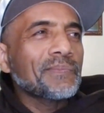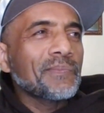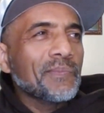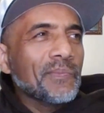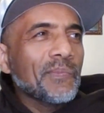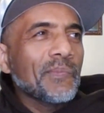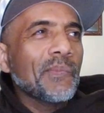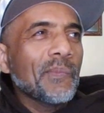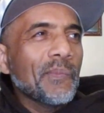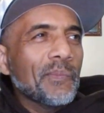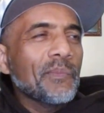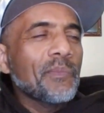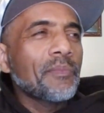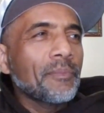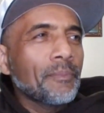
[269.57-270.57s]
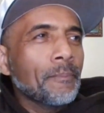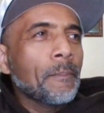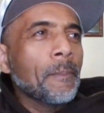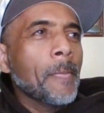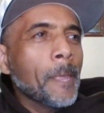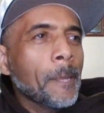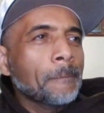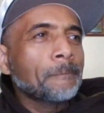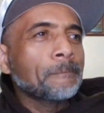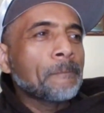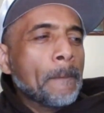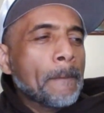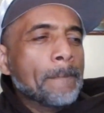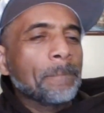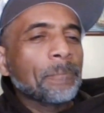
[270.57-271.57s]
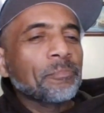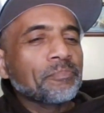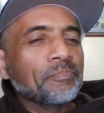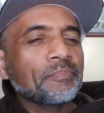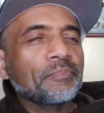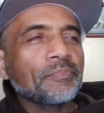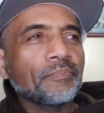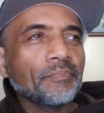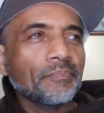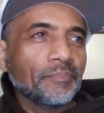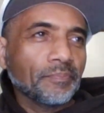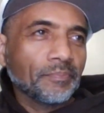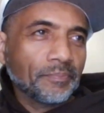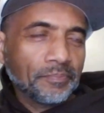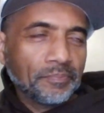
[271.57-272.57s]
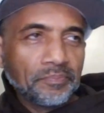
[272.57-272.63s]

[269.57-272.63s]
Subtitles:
How did you promote your first products without a budget?